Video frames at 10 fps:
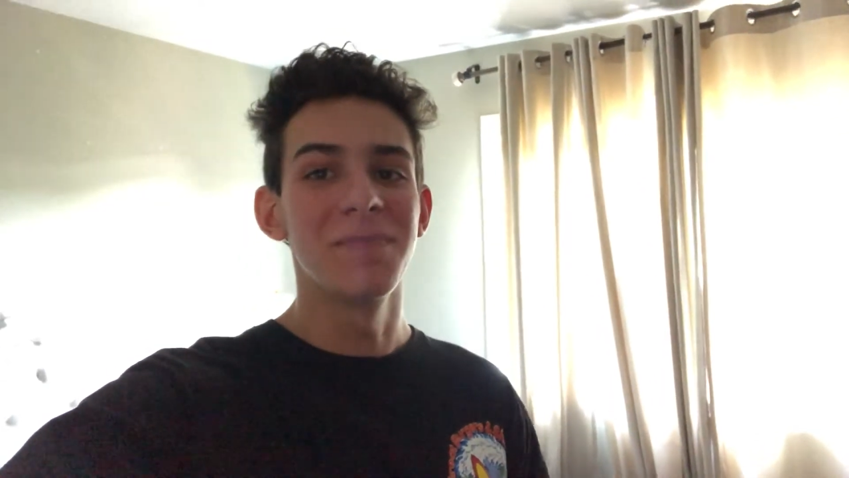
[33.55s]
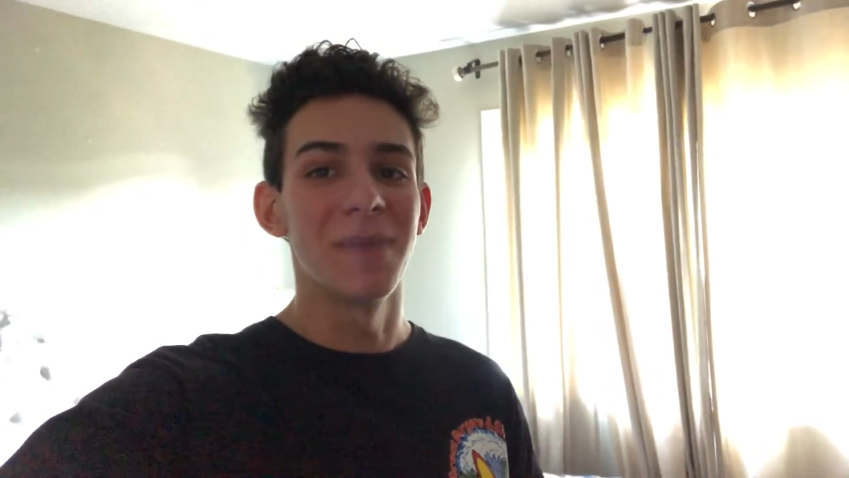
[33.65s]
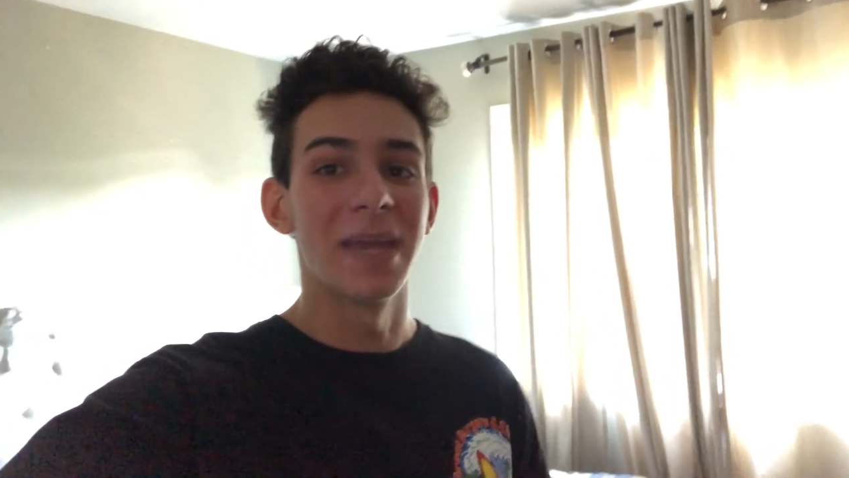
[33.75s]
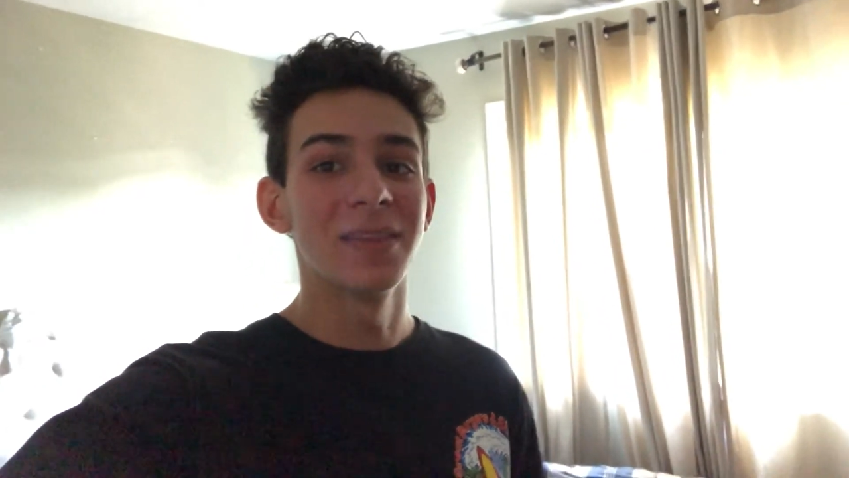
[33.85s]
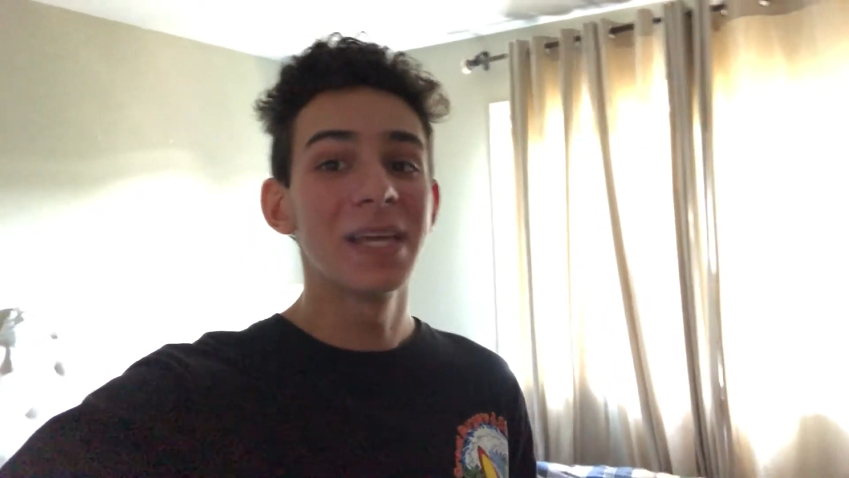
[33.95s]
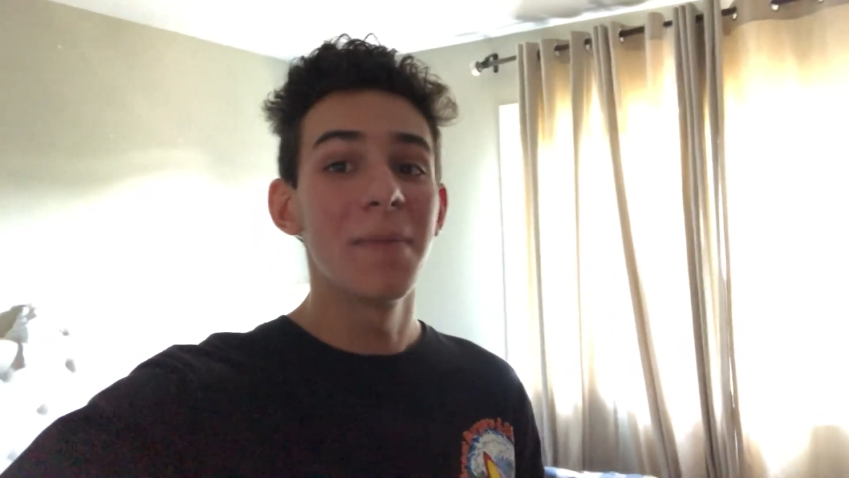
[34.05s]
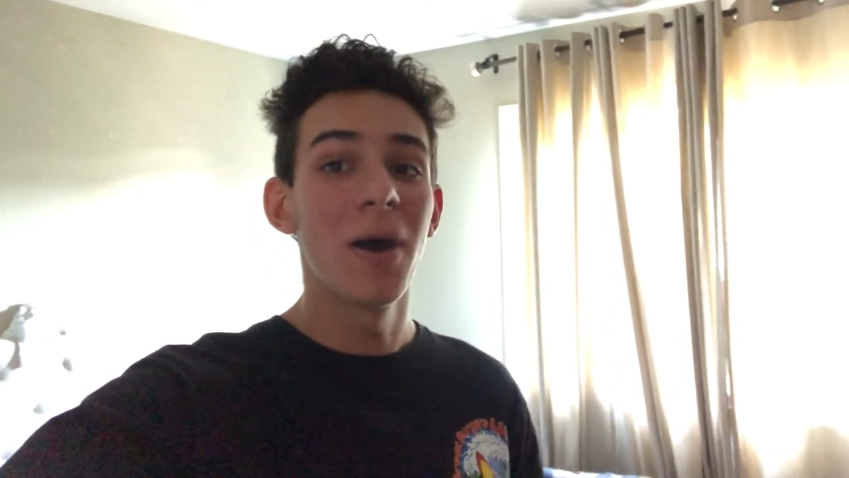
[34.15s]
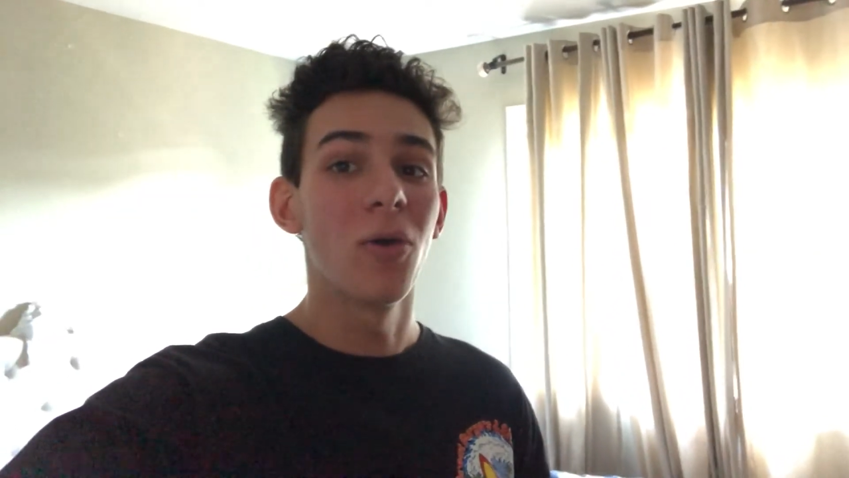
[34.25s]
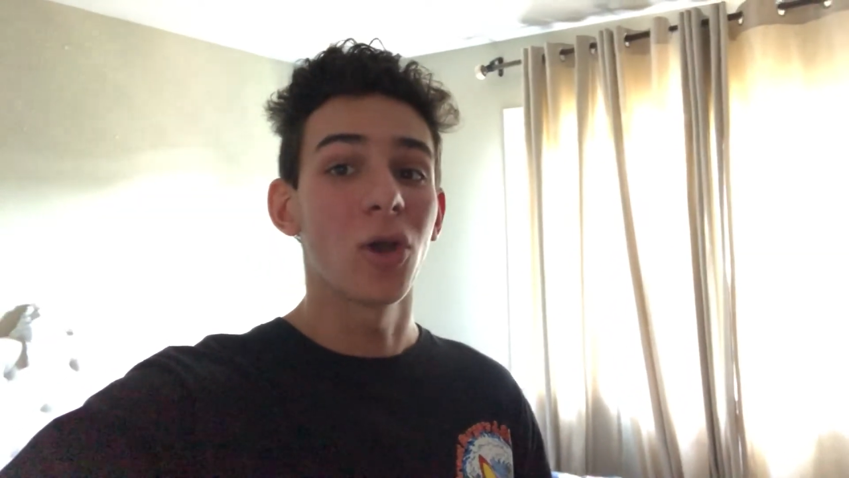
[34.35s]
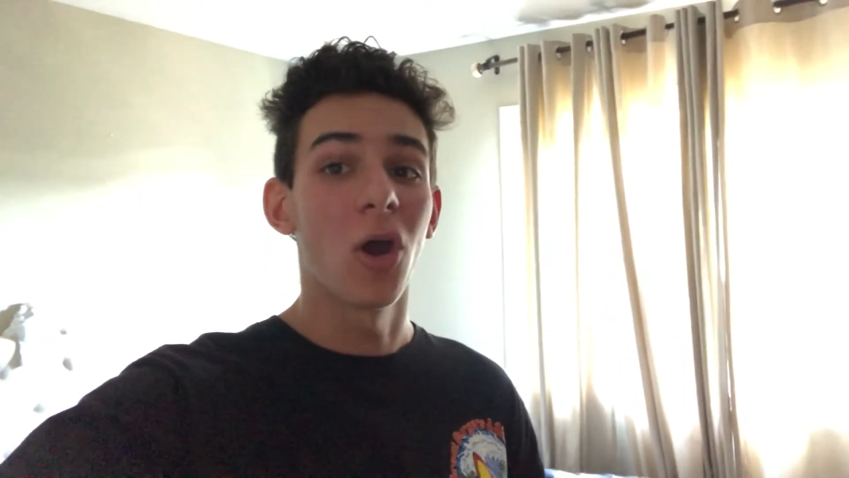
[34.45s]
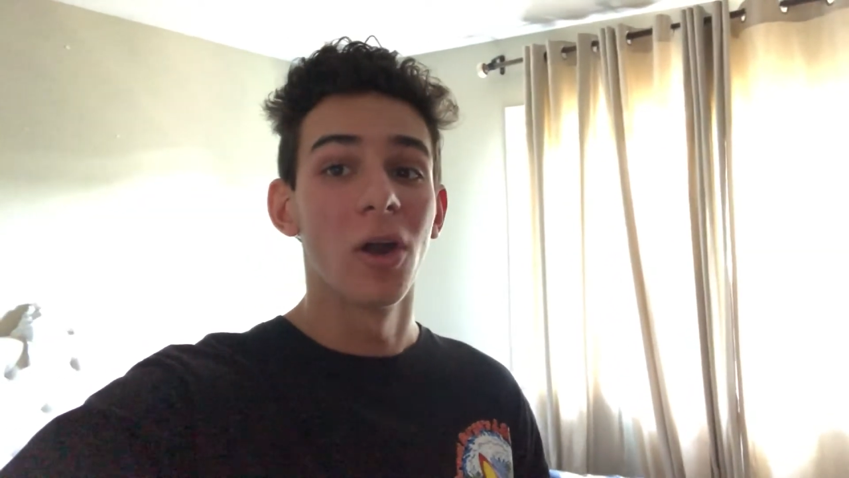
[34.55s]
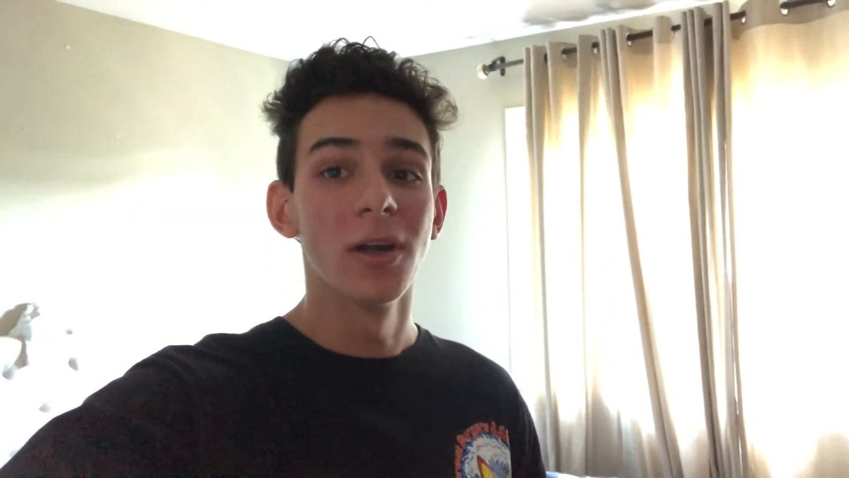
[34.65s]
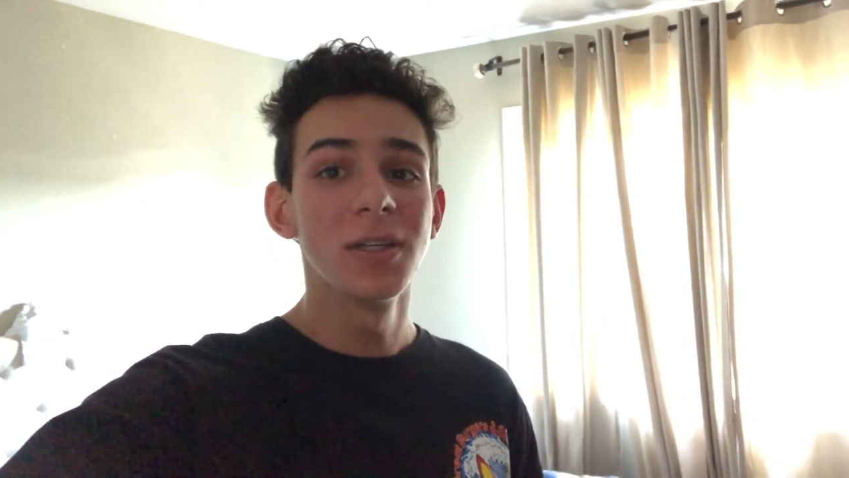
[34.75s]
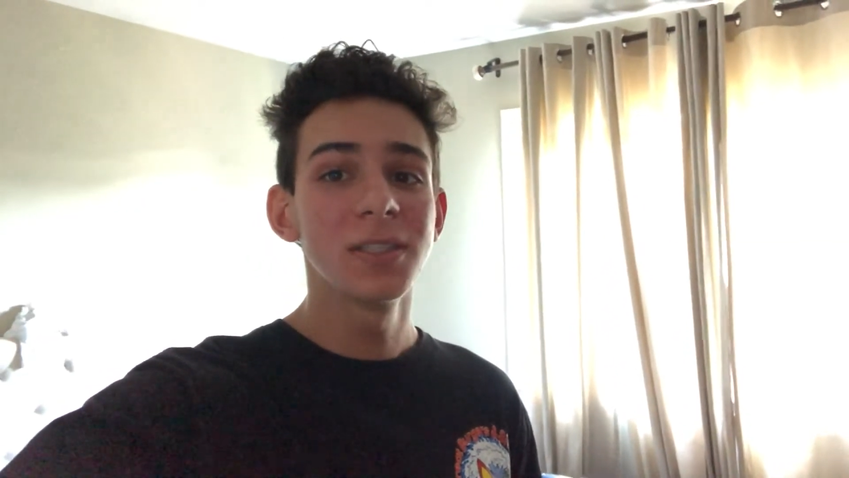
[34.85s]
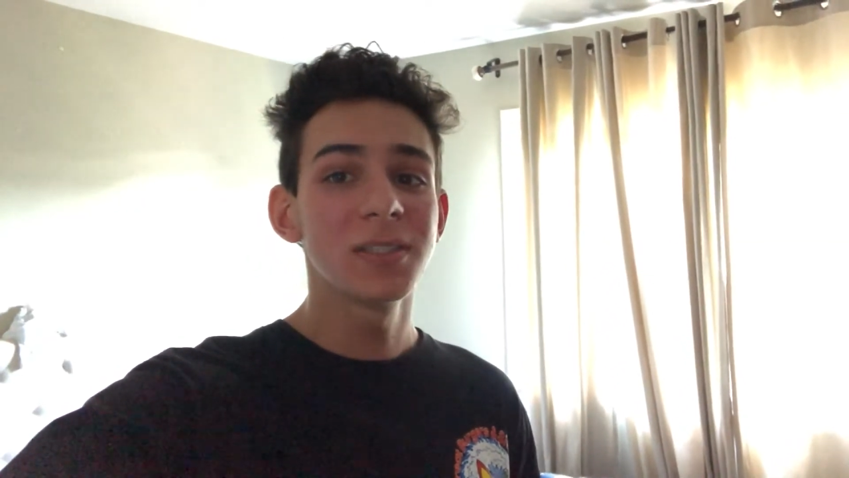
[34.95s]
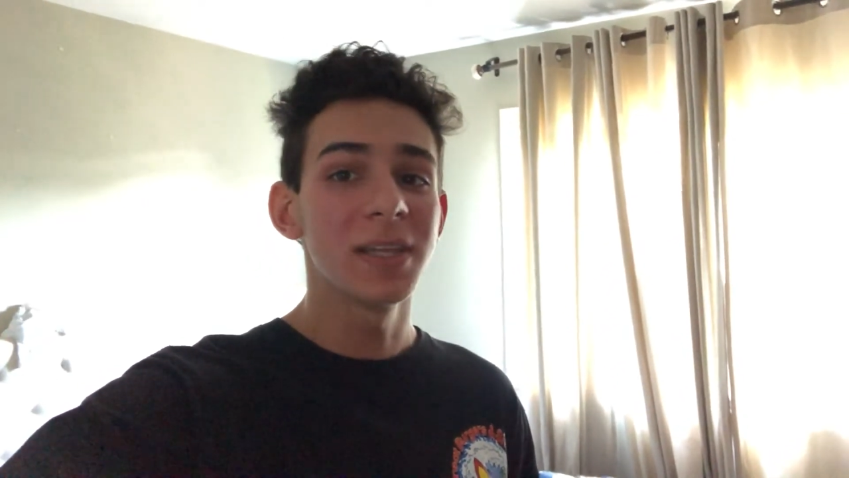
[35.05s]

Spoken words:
mainly about cars,